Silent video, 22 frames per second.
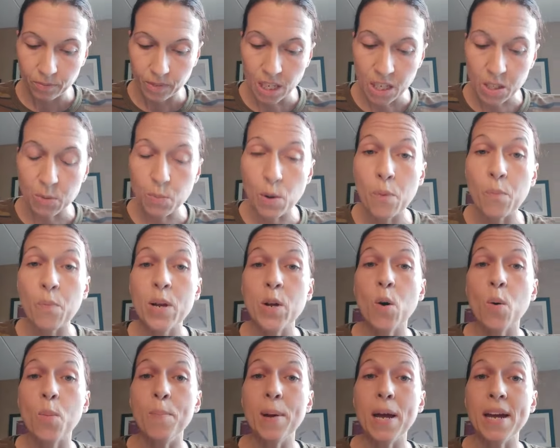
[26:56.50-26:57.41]
Is when we
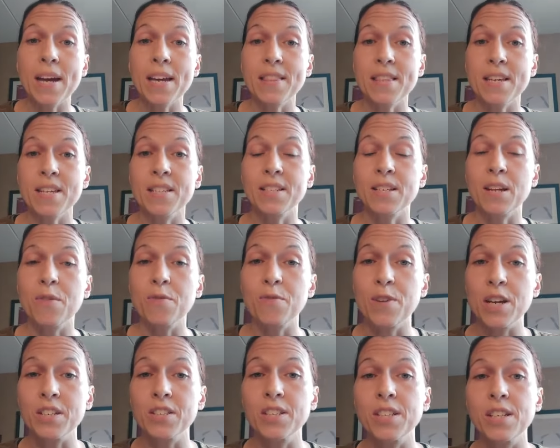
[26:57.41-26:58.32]
obey these
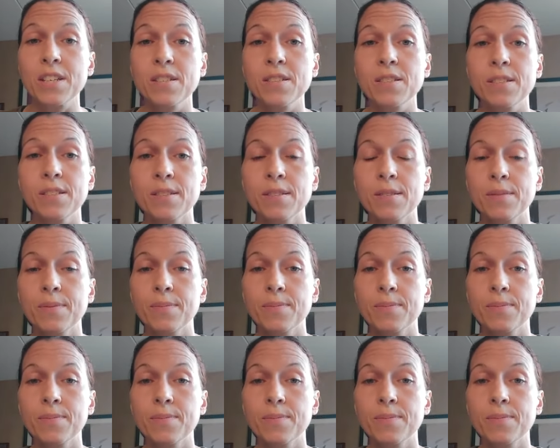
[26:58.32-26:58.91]
convictions.